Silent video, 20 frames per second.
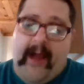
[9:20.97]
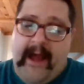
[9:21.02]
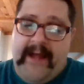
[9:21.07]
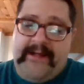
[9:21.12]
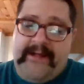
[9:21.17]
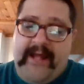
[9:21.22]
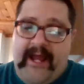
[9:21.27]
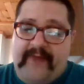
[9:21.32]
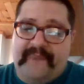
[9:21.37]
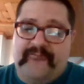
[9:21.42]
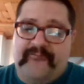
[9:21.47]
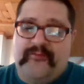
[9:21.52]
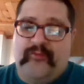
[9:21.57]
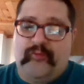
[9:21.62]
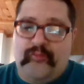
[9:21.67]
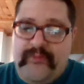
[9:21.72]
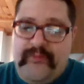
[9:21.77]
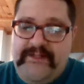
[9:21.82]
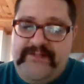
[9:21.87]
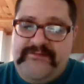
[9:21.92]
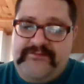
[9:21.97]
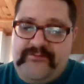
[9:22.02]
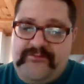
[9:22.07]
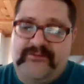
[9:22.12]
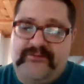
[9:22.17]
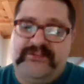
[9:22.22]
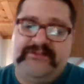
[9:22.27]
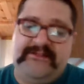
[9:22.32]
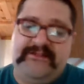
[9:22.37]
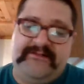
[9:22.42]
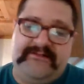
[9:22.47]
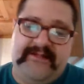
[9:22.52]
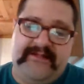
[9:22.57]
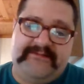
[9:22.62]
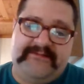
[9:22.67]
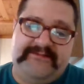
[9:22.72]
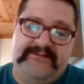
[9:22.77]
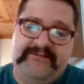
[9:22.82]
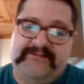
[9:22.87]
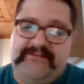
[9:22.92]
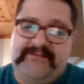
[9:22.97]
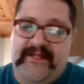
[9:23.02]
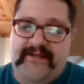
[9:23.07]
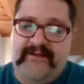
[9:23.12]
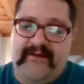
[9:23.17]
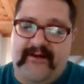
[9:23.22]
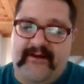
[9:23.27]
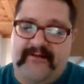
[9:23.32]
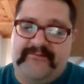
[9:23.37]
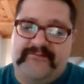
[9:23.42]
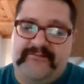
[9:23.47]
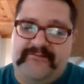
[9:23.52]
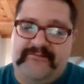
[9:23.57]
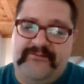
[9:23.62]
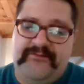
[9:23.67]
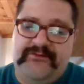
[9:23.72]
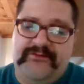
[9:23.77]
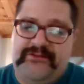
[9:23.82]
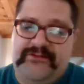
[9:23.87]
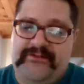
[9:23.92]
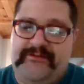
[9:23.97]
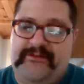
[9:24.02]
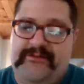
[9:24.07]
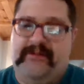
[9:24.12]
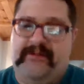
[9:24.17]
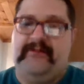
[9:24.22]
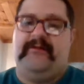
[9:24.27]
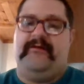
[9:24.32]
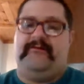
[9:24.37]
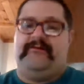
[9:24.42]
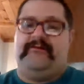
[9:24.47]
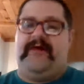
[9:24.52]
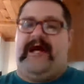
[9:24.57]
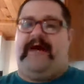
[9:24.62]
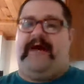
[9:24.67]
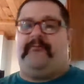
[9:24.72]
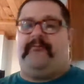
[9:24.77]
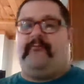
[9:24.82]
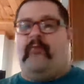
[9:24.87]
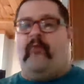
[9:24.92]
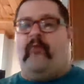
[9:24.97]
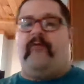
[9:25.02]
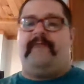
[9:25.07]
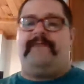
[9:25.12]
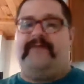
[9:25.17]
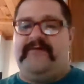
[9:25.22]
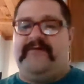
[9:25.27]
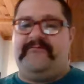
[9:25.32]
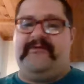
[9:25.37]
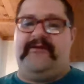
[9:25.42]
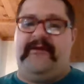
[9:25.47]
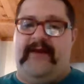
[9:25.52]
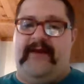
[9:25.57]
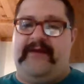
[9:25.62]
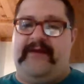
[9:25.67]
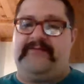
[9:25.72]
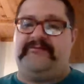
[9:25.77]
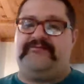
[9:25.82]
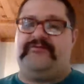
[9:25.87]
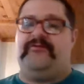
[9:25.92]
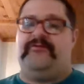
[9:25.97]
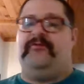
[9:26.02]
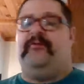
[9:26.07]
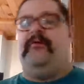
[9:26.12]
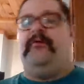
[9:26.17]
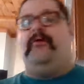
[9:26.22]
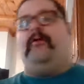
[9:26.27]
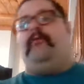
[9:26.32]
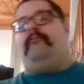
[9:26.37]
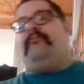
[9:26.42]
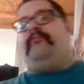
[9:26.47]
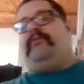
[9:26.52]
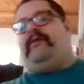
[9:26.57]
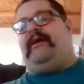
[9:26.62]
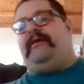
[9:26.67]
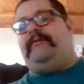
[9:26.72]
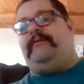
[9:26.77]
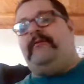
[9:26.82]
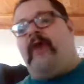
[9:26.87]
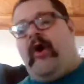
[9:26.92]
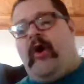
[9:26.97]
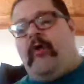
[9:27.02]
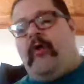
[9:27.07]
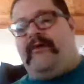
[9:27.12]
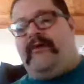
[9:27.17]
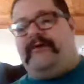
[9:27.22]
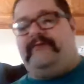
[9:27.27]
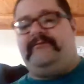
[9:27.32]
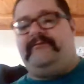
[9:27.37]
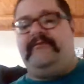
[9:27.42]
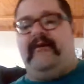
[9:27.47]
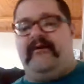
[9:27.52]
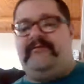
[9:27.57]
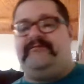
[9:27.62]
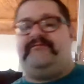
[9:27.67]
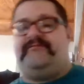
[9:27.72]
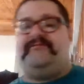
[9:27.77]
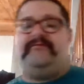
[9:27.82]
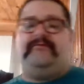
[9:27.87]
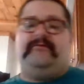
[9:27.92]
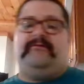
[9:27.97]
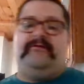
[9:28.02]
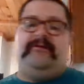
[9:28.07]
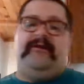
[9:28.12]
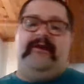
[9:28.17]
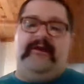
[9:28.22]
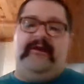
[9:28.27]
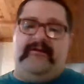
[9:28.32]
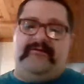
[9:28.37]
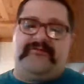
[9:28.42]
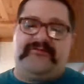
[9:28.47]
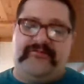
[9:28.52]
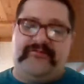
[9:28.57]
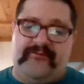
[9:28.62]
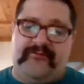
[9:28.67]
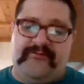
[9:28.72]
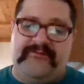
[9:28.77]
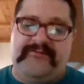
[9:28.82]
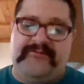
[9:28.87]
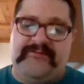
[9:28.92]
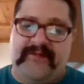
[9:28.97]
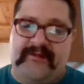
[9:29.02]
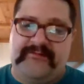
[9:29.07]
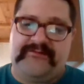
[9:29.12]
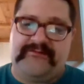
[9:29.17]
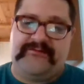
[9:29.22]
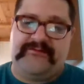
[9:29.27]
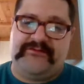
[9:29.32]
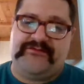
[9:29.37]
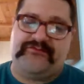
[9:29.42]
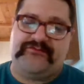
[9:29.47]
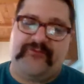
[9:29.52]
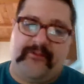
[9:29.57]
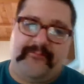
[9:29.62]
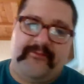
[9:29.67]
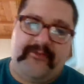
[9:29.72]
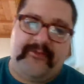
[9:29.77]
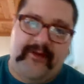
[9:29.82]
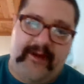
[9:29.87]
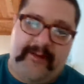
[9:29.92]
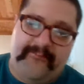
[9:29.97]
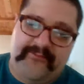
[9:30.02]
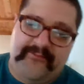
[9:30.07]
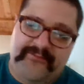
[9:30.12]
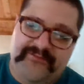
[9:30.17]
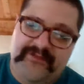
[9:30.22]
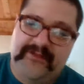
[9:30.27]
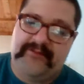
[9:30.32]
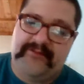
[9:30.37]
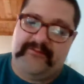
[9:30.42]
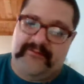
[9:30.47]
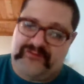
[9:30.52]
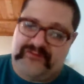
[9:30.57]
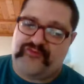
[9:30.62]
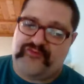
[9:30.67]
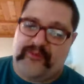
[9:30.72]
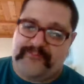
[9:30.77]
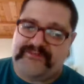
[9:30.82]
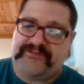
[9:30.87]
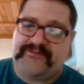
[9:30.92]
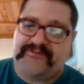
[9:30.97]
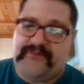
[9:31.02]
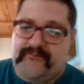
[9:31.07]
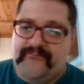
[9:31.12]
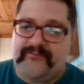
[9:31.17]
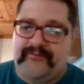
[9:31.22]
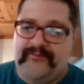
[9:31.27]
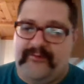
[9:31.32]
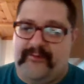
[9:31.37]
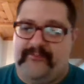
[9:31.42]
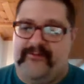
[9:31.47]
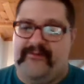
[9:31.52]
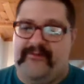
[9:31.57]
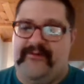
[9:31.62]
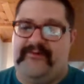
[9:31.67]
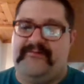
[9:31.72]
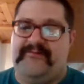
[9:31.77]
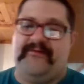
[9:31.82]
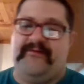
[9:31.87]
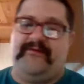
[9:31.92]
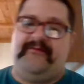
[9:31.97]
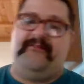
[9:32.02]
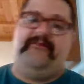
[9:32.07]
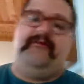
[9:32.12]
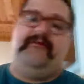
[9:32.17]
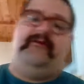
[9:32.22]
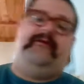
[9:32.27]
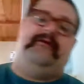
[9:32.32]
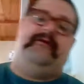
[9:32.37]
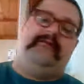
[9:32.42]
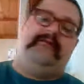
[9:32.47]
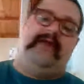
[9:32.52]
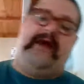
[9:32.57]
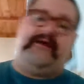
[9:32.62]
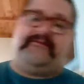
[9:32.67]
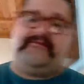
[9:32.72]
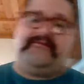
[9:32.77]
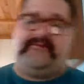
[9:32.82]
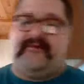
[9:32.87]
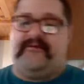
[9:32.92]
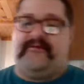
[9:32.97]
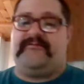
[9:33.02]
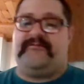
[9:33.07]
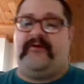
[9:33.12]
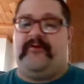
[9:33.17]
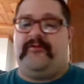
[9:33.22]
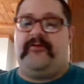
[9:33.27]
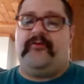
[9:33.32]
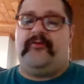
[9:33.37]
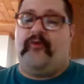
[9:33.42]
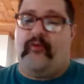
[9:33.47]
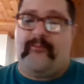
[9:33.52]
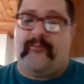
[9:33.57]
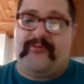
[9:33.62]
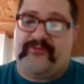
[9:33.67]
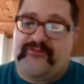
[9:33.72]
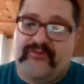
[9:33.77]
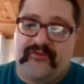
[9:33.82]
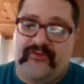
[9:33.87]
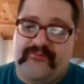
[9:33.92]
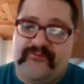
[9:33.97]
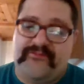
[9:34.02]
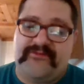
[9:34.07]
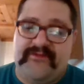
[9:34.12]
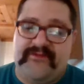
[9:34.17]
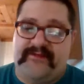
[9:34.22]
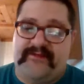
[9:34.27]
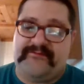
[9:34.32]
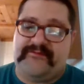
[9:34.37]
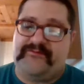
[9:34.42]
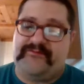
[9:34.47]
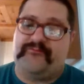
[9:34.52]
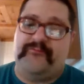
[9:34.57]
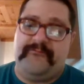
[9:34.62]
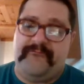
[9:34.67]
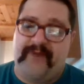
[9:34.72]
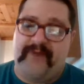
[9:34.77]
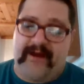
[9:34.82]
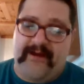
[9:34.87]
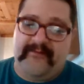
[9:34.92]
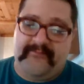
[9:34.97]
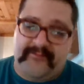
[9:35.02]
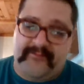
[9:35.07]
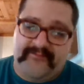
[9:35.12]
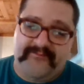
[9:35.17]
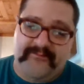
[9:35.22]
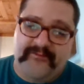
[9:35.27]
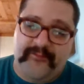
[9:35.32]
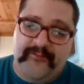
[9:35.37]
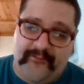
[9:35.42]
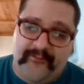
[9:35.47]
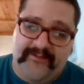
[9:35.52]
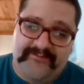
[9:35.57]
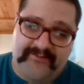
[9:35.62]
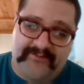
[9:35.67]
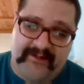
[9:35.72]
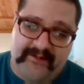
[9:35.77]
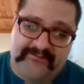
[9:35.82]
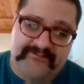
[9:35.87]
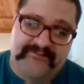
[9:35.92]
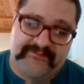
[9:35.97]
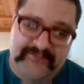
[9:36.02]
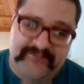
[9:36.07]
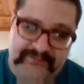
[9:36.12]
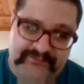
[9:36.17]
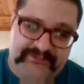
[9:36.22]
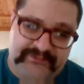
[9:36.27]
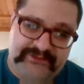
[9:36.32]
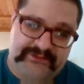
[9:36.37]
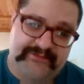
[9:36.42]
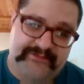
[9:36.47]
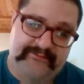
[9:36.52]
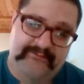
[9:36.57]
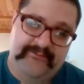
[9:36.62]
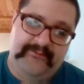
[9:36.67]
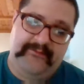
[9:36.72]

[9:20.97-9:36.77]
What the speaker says: I'd have to research the Texas state constitution to have a more vivid answer. But I know it does, in a certain sense, disrupt commerce, disrupt civil liberties, and it, in that sense, under normal circumstances, would violate the U.S. Constitution.